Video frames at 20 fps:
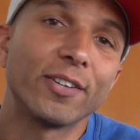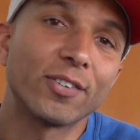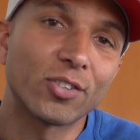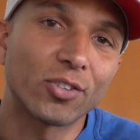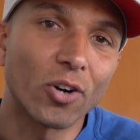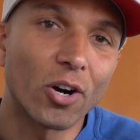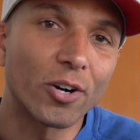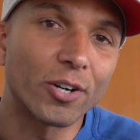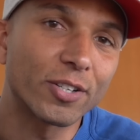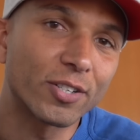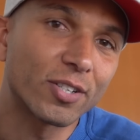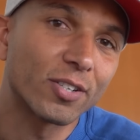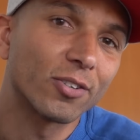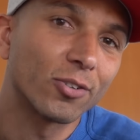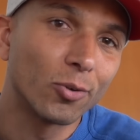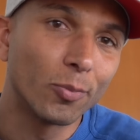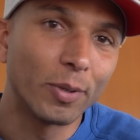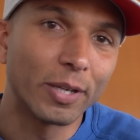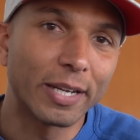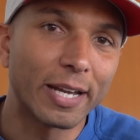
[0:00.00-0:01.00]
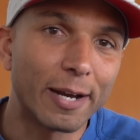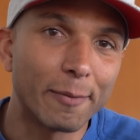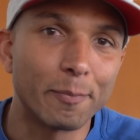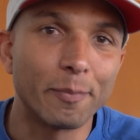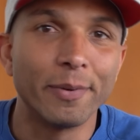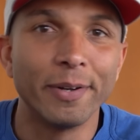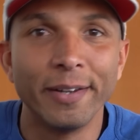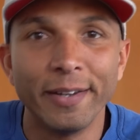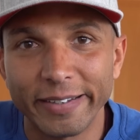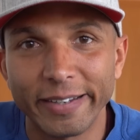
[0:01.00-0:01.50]
starts to
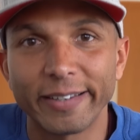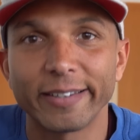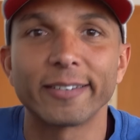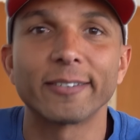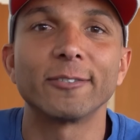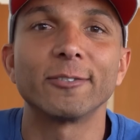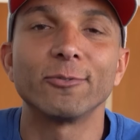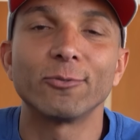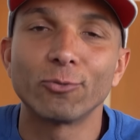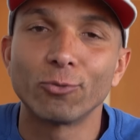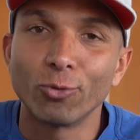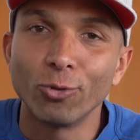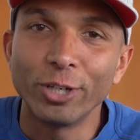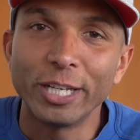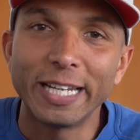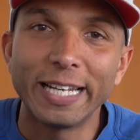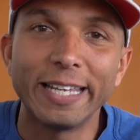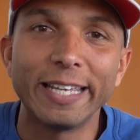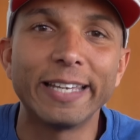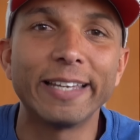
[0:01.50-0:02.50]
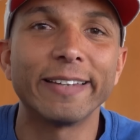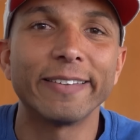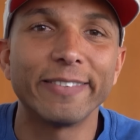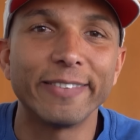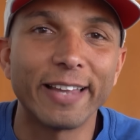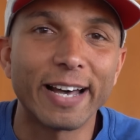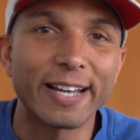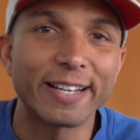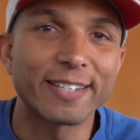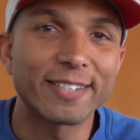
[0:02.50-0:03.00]
become a really
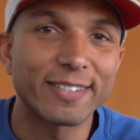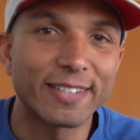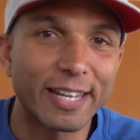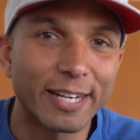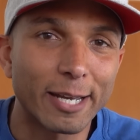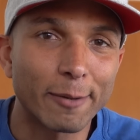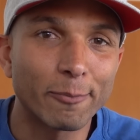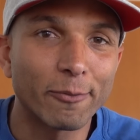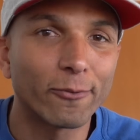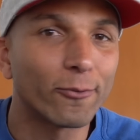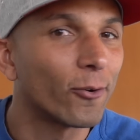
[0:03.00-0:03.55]
nice setup